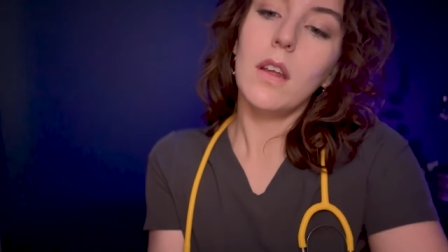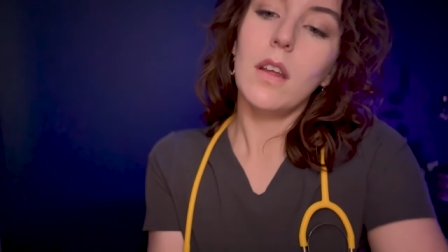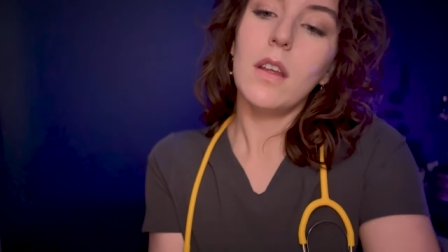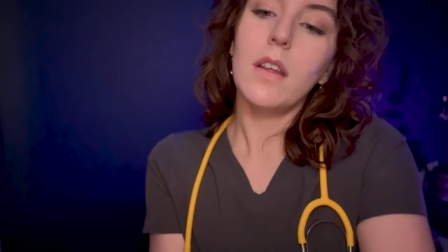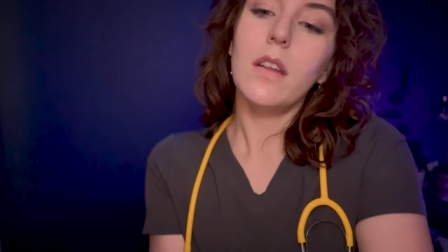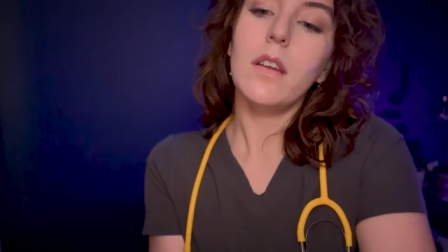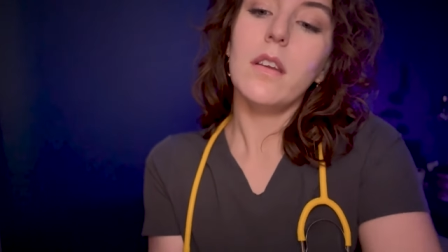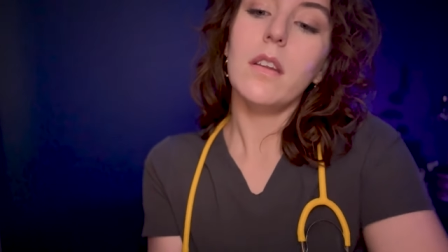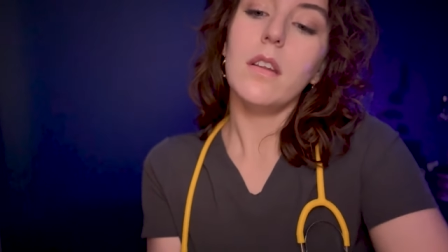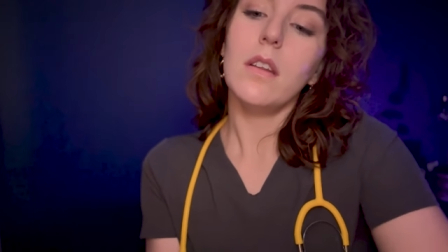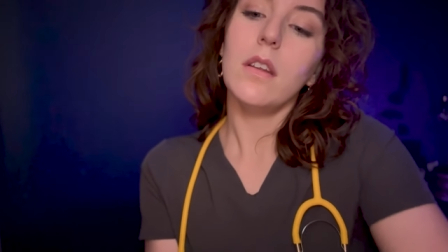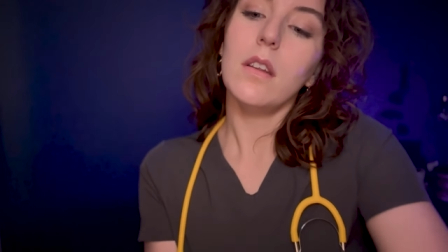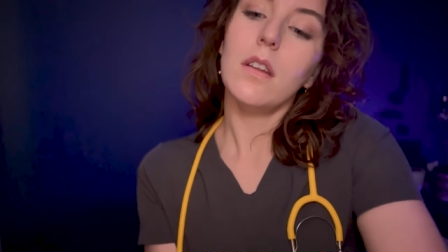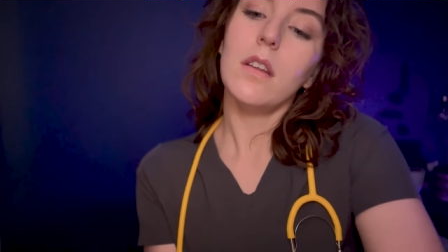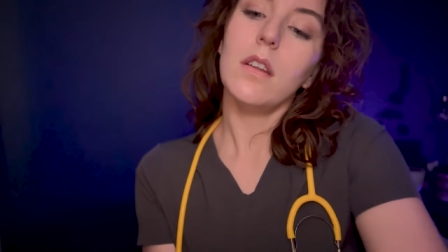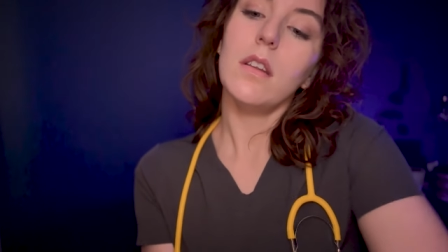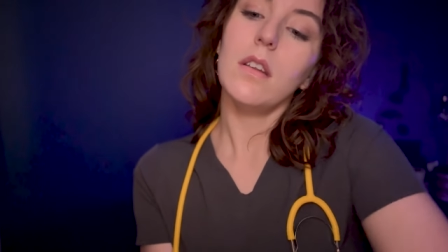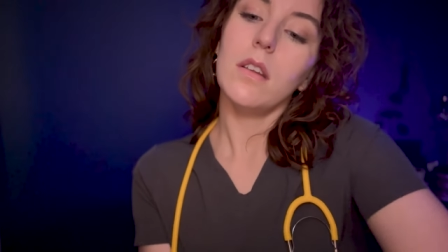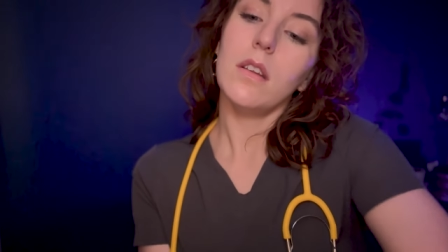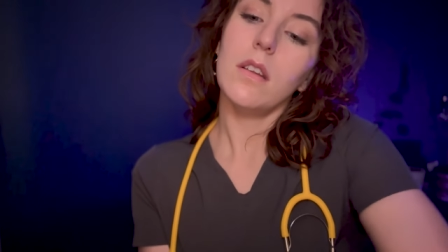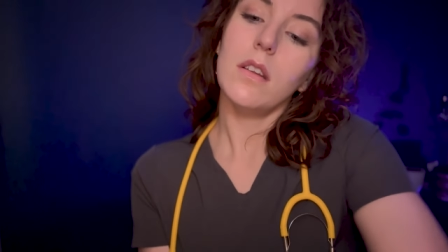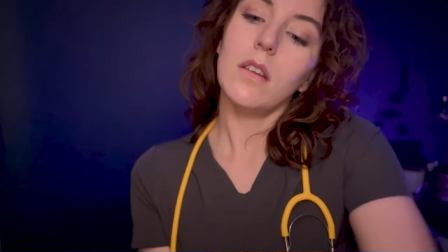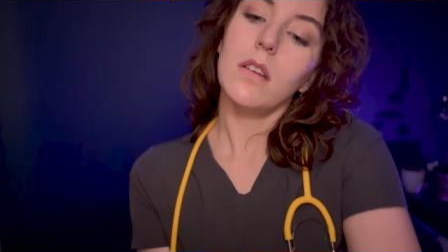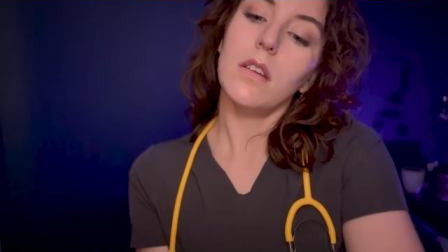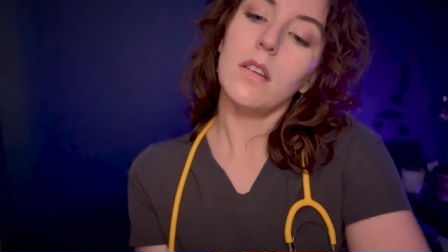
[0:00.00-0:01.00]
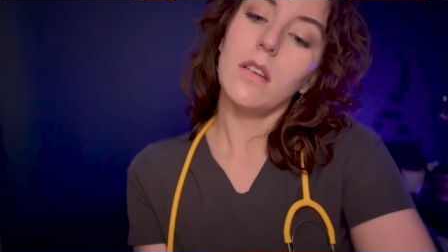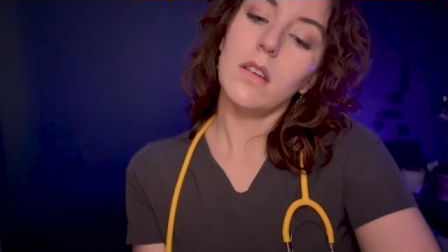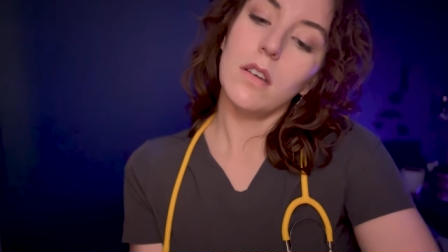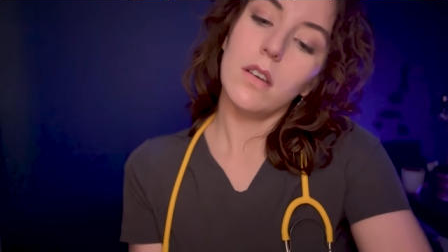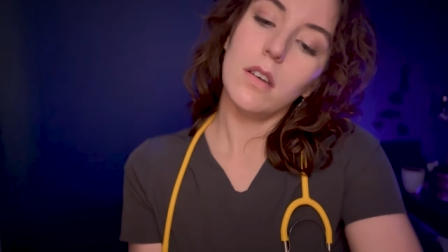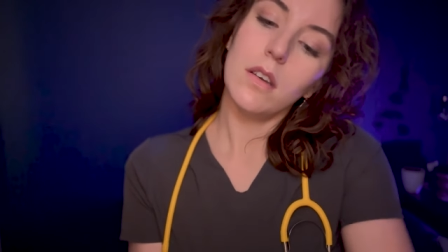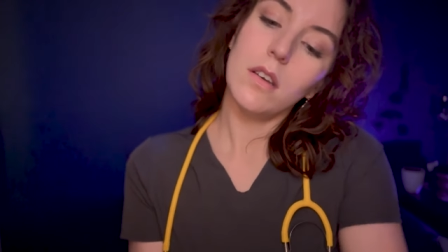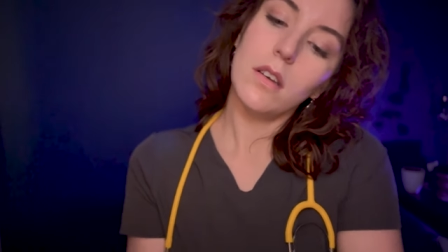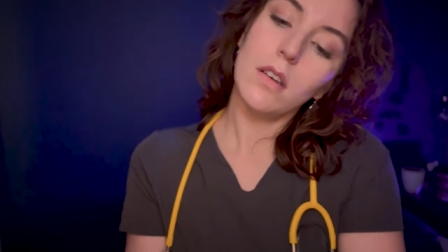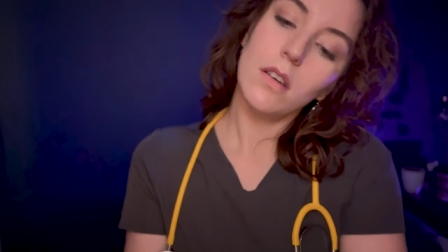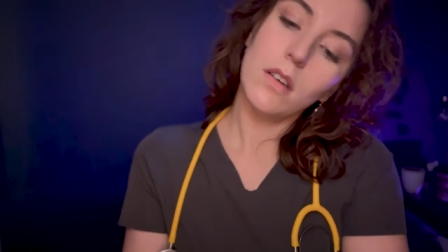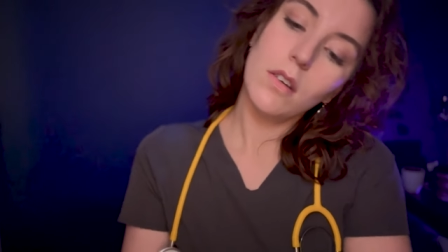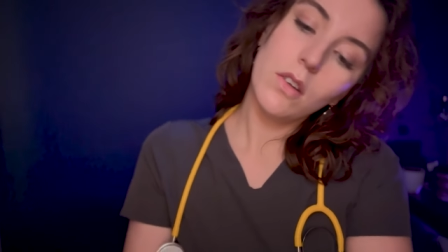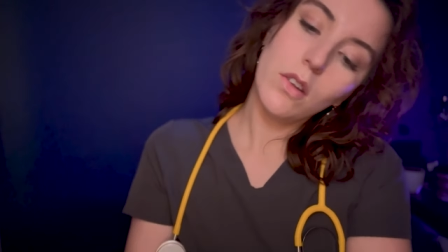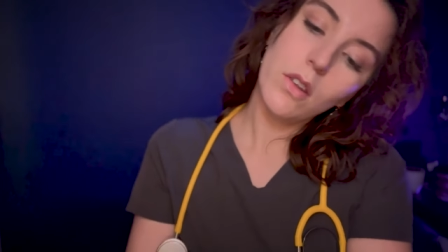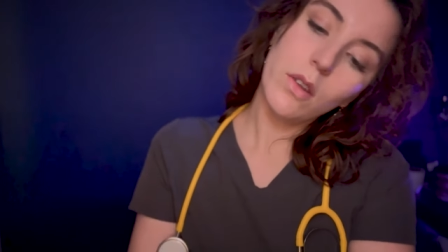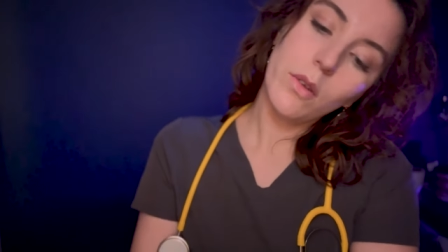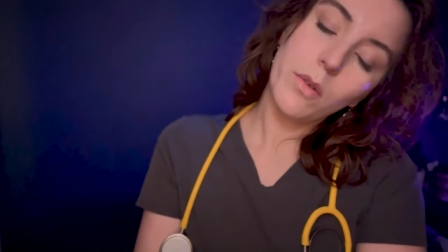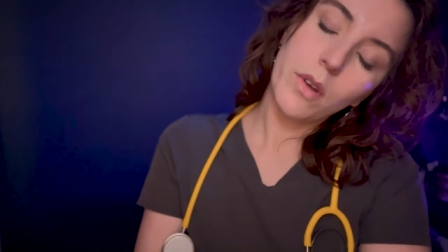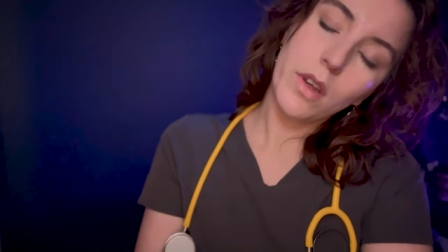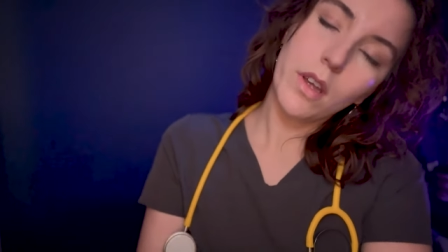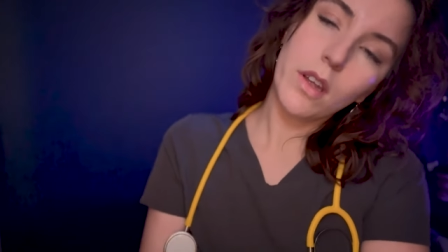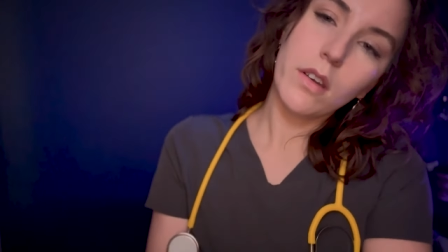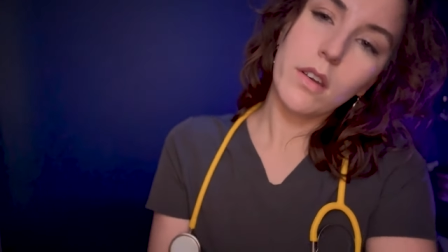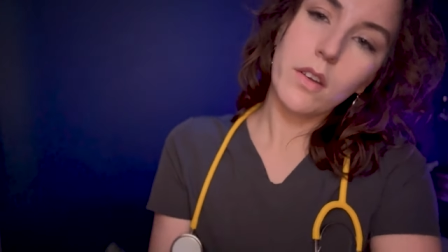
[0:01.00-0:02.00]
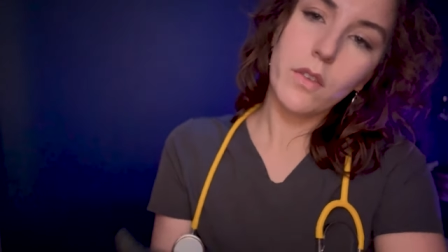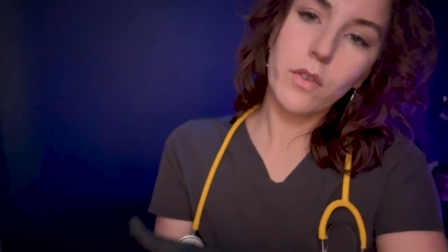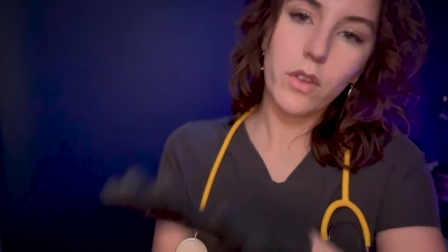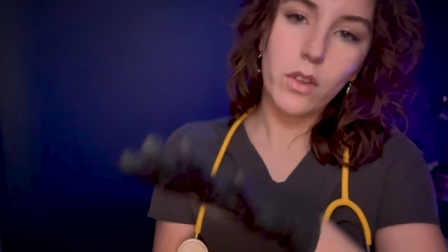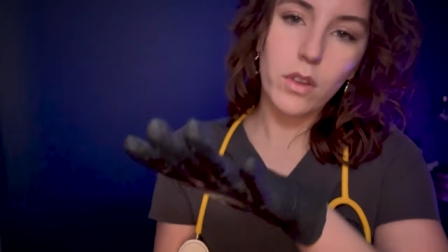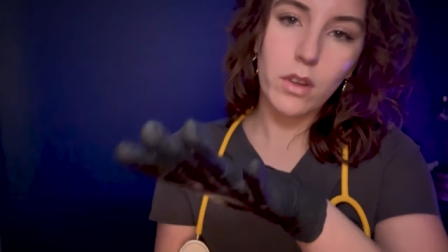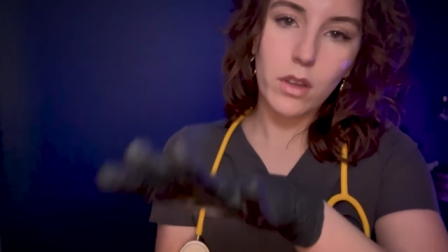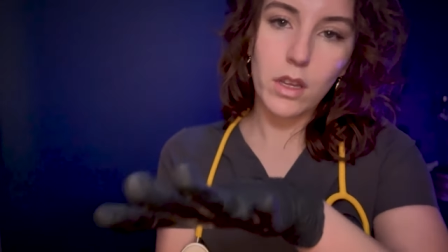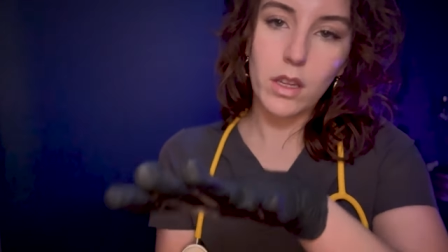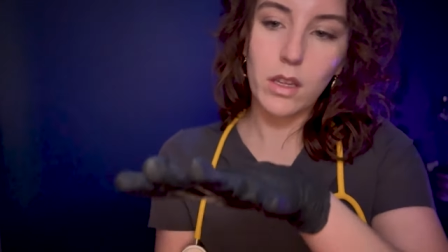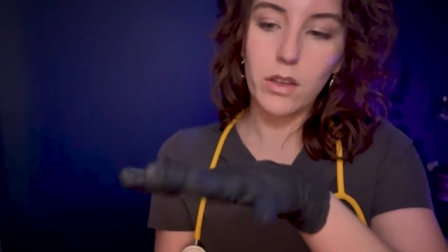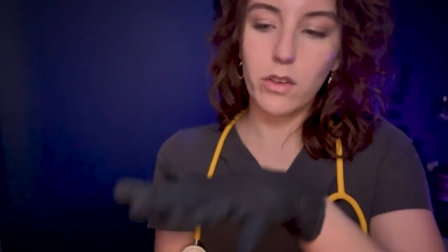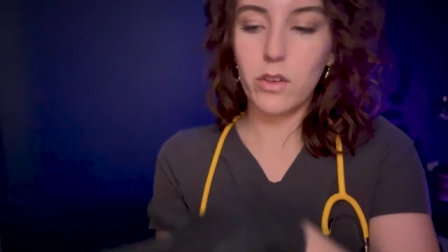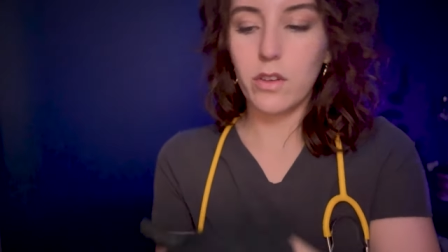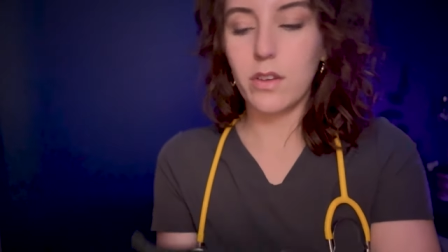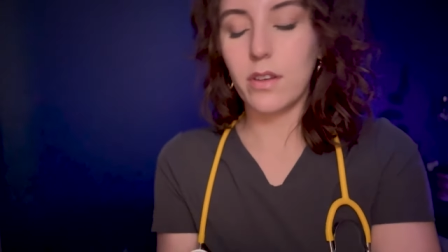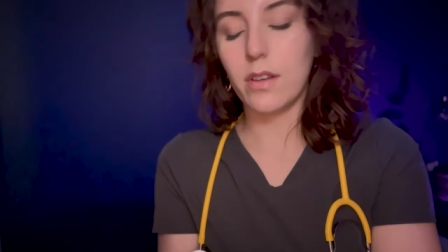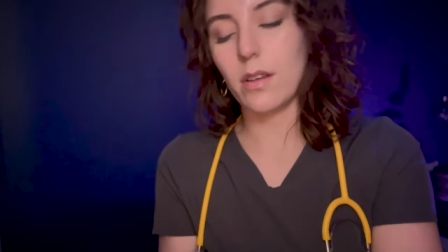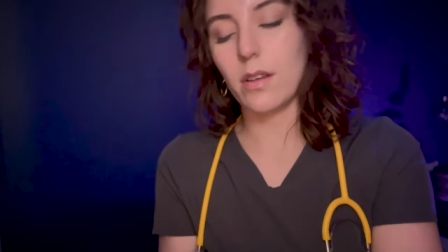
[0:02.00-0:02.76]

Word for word: And then all around, if you could like just